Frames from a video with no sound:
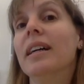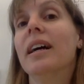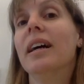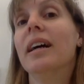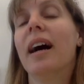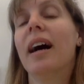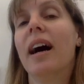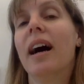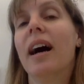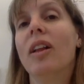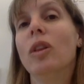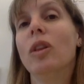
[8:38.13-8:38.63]

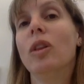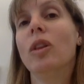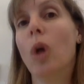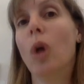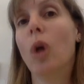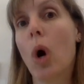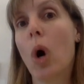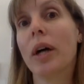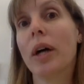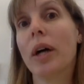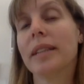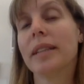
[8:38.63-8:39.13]
a
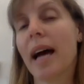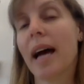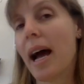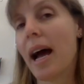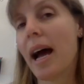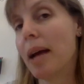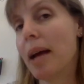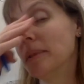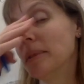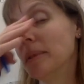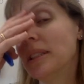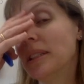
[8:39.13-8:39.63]
long time,
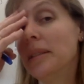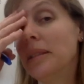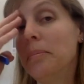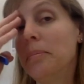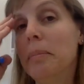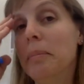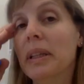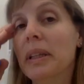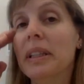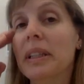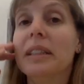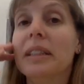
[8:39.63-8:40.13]
some
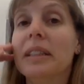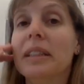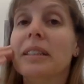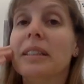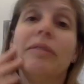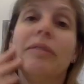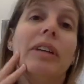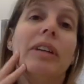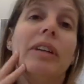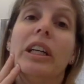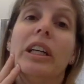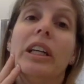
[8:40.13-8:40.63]
millions of
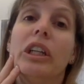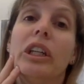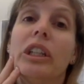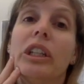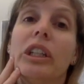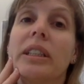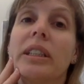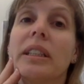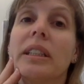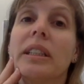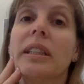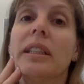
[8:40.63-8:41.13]

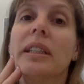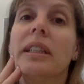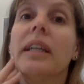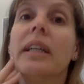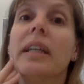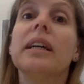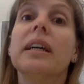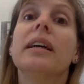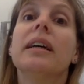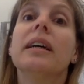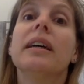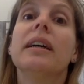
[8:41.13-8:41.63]
years,
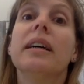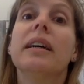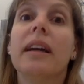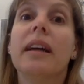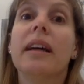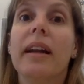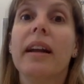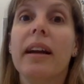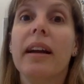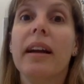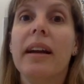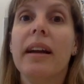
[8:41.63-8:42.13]

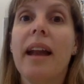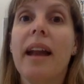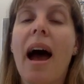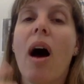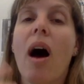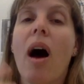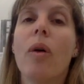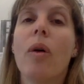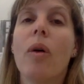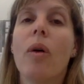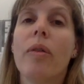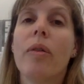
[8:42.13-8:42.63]

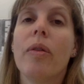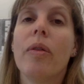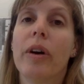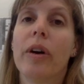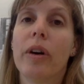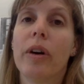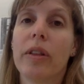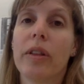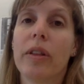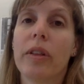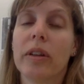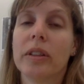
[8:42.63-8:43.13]
now the Earth
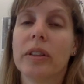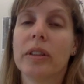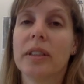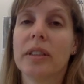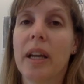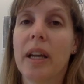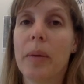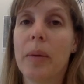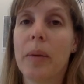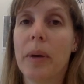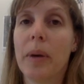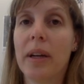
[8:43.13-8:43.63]
looks like
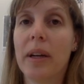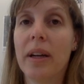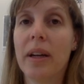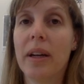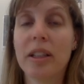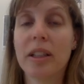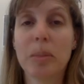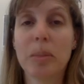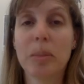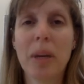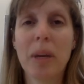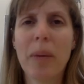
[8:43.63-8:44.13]
what it does.
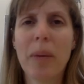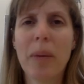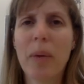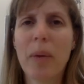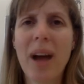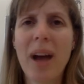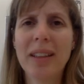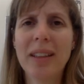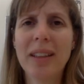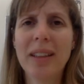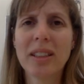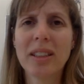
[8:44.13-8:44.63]
But we're not
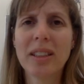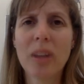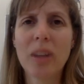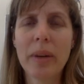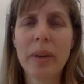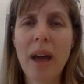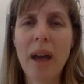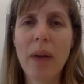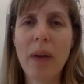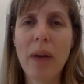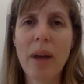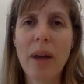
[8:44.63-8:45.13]
slowing down.
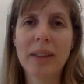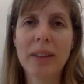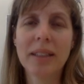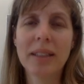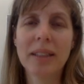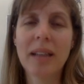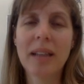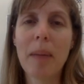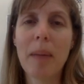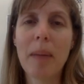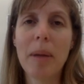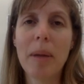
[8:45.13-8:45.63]
We're not
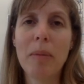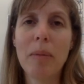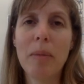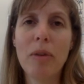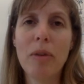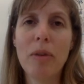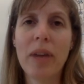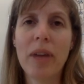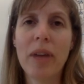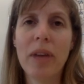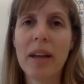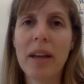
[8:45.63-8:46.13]
stopping
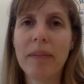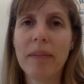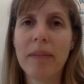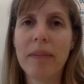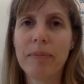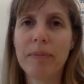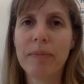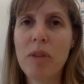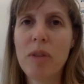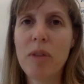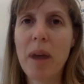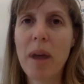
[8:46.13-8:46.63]
moving. You
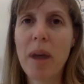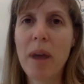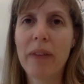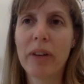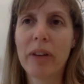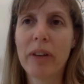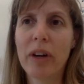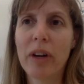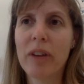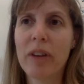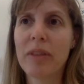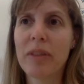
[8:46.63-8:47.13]
might have heard
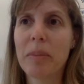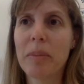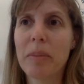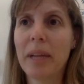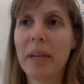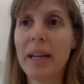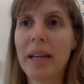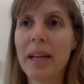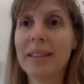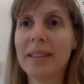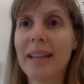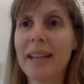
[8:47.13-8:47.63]
of the plate
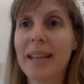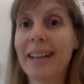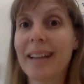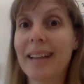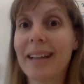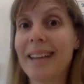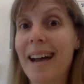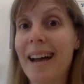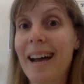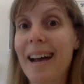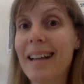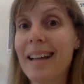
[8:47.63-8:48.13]

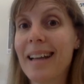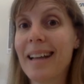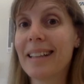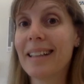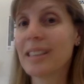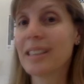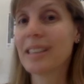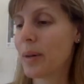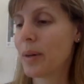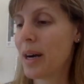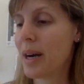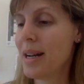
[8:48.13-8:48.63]
tectonics,
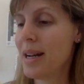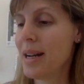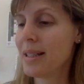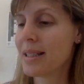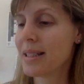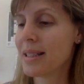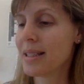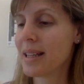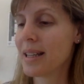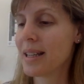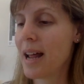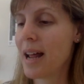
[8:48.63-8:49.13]
right?
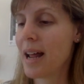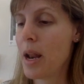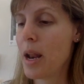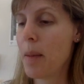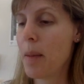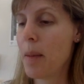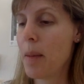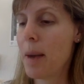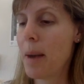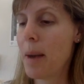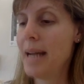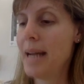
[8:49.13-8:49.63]
The
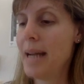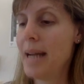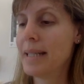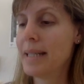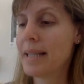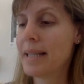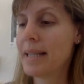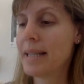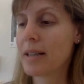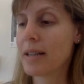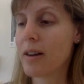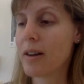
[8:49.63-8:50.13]
plate
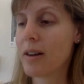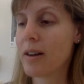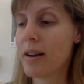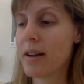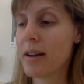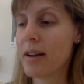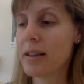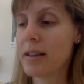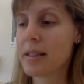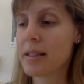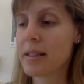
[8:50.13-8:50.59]
tectonics.